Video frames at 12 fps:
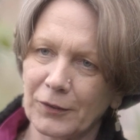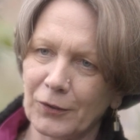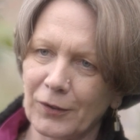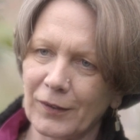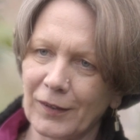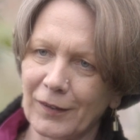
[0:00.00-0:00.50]
You
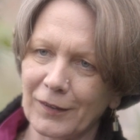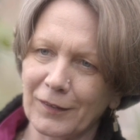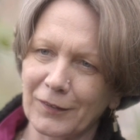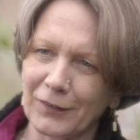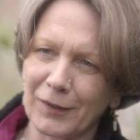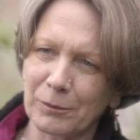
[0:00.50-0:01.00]
know, they like
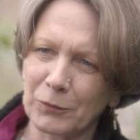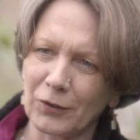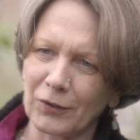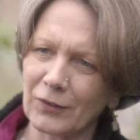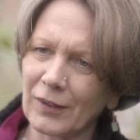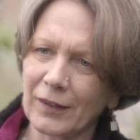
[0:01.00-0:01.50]
this
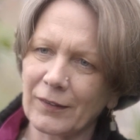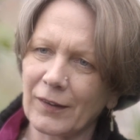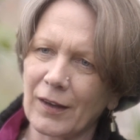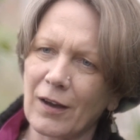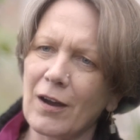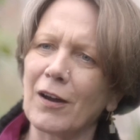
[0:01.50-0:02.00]
emptiness. Like
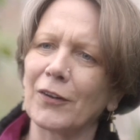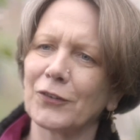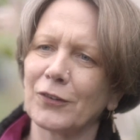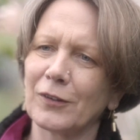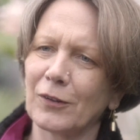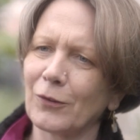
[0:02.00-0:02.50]
their art,
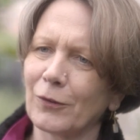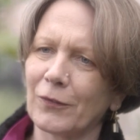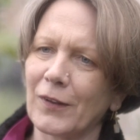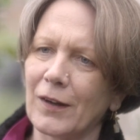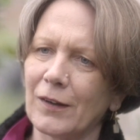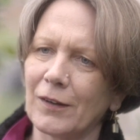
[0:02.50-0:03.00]
a lot
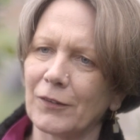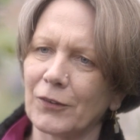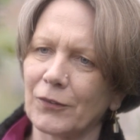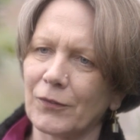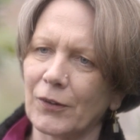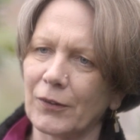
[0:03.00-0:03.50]
of their art
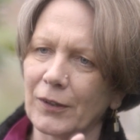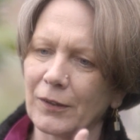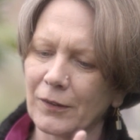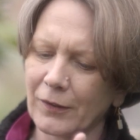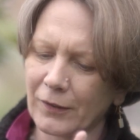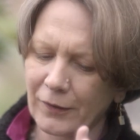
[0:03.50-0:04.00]
is very
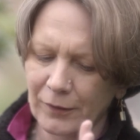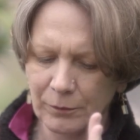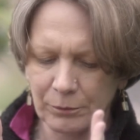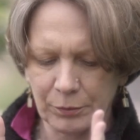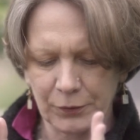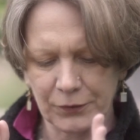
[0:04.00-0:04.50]

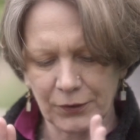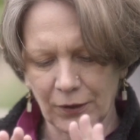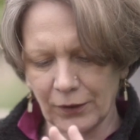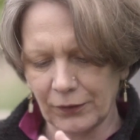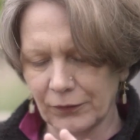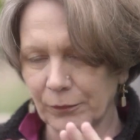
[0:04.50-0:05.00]

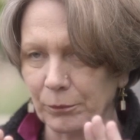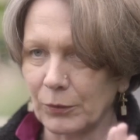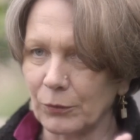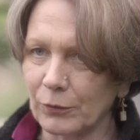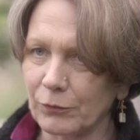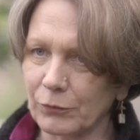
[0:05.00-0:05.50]
precise and
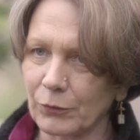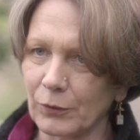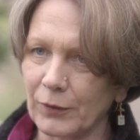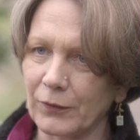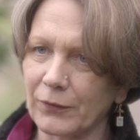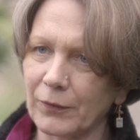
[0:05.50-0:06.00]

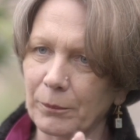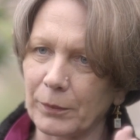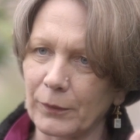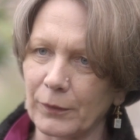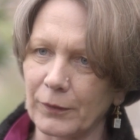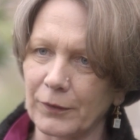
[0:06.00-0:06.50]
beautiful and
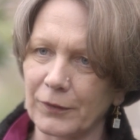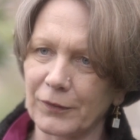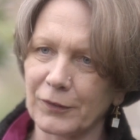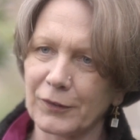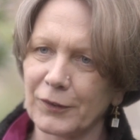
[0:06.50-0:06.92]
simple and